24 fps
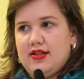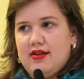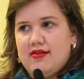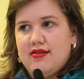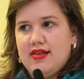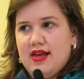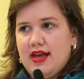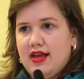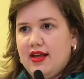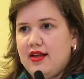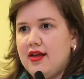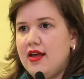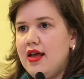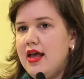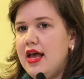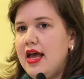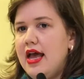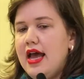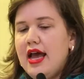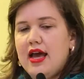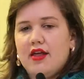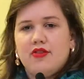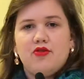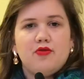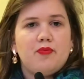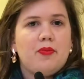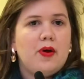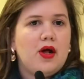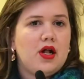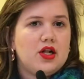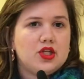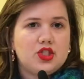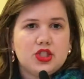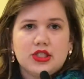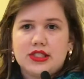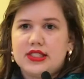I think
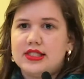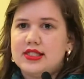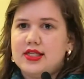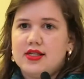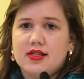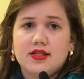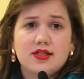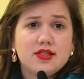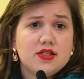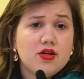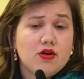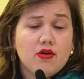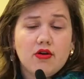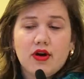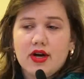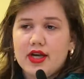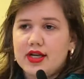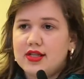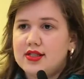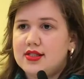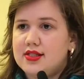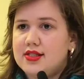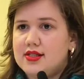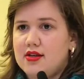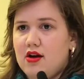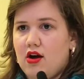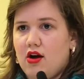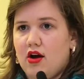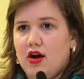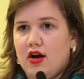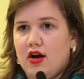anthropologists, historians,